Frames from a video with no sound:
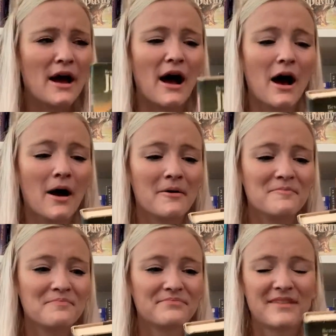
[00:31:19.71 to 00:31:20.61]
I
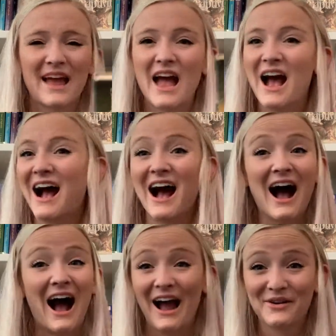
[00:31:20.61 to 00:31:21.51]

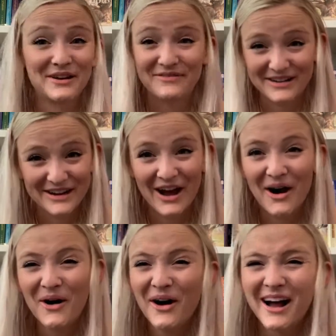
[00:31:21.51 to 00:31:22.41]
don't even
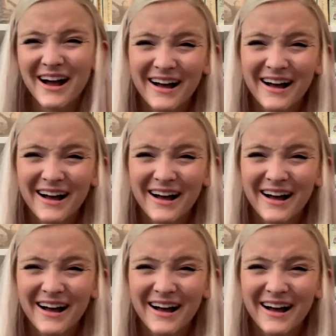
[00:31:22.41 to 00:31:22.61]
know.